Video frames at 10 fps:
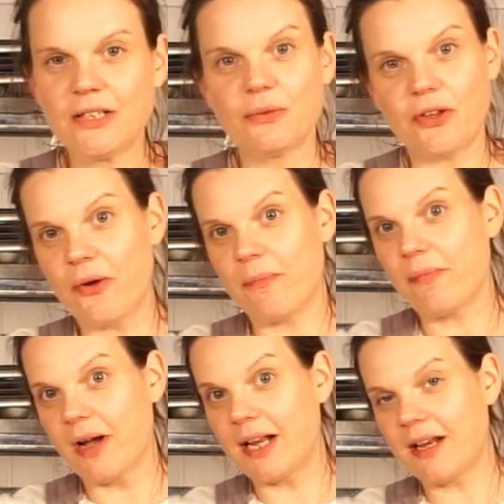So
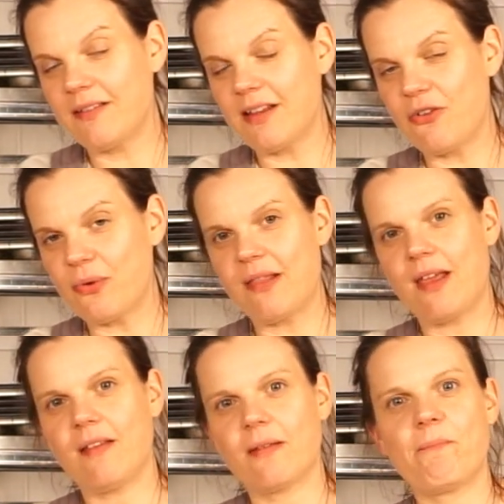I'm going to continue to eat
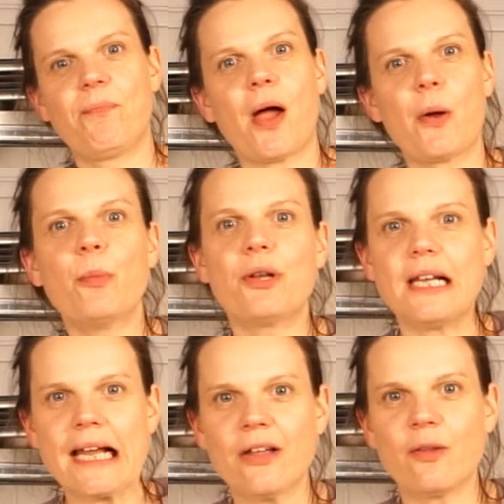these. I will put a
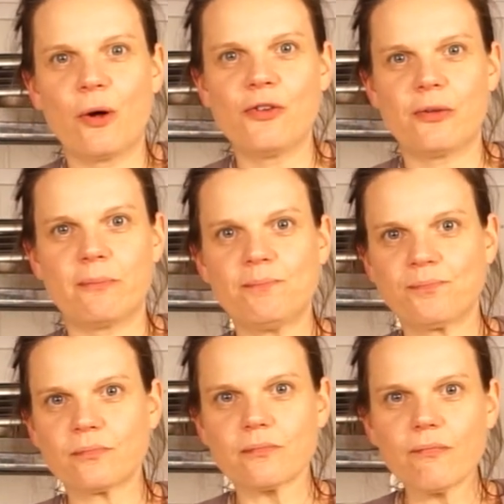link at the bottom
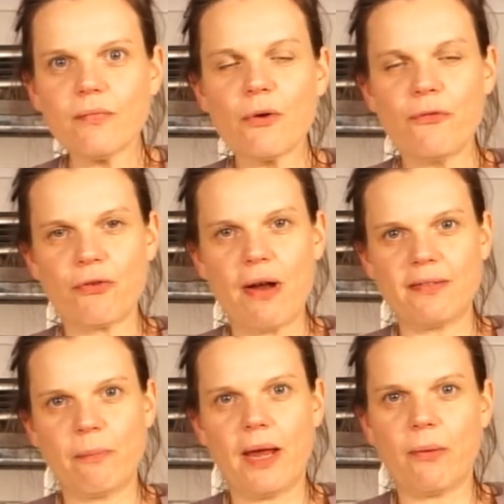for the
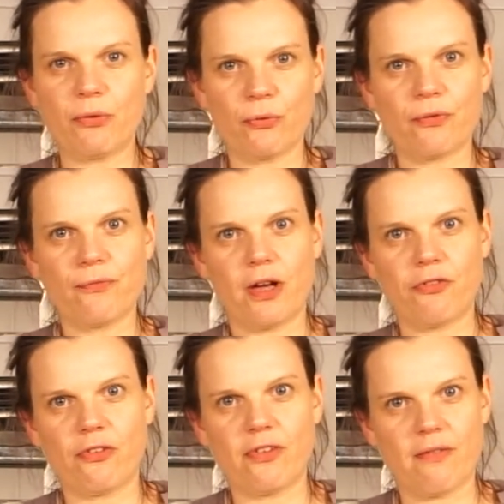recipe with all the
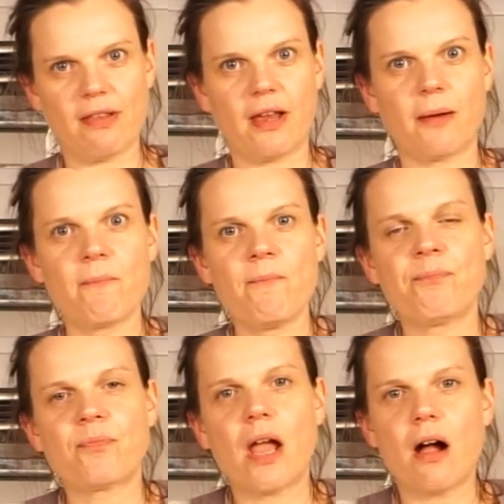conversions and everything,
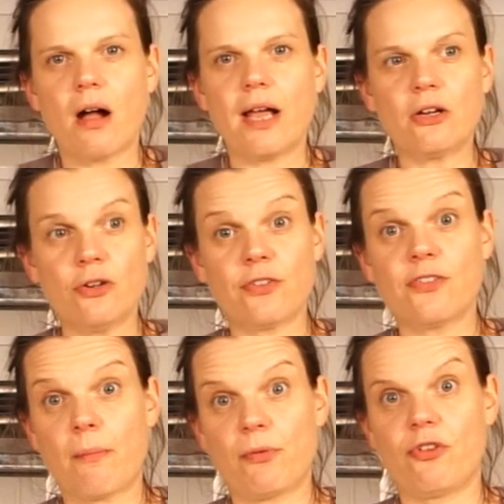including the
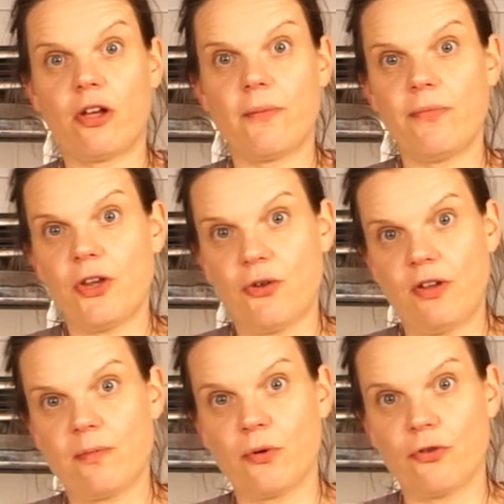temperature that you need
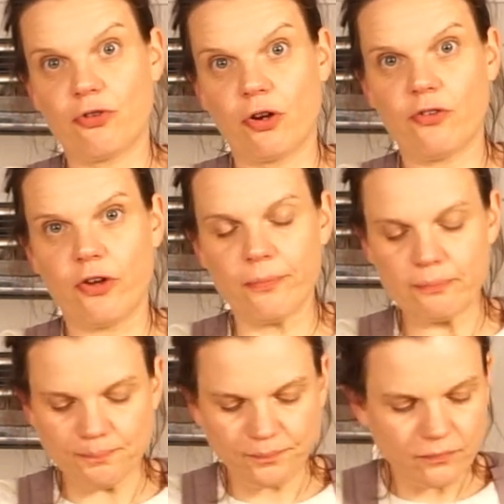to boil the sugar to.
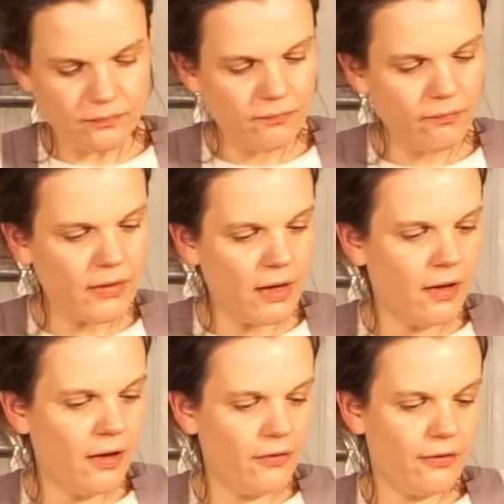
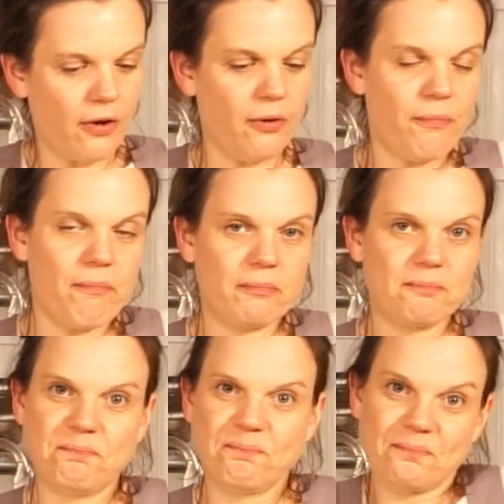So,
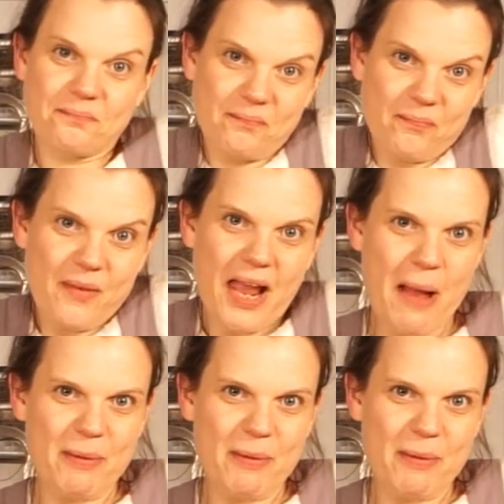happy